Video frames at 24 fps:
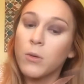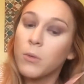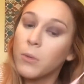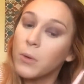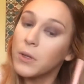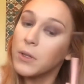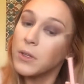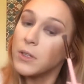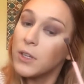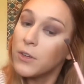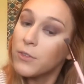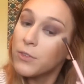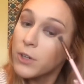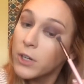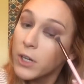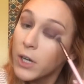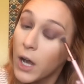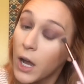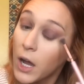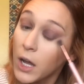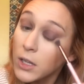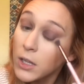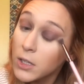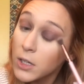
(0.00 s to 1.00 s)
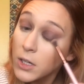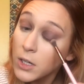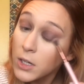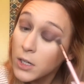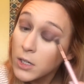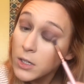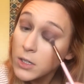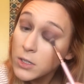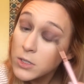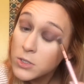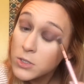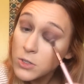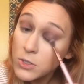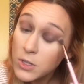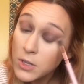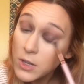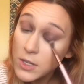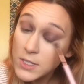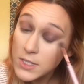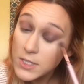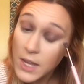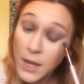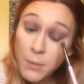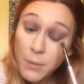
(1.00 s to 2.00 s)
with different colors or
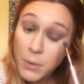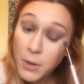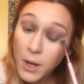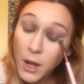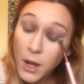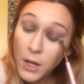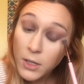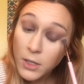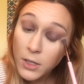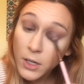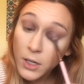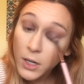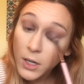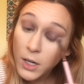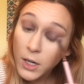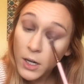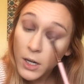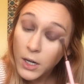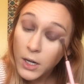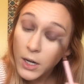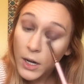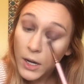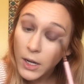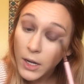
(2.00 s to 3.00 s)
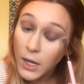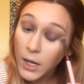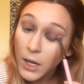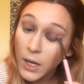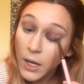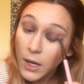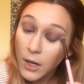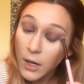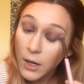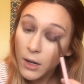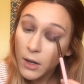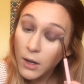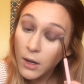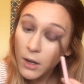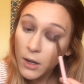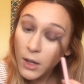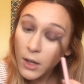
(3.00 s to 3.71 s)
the same color and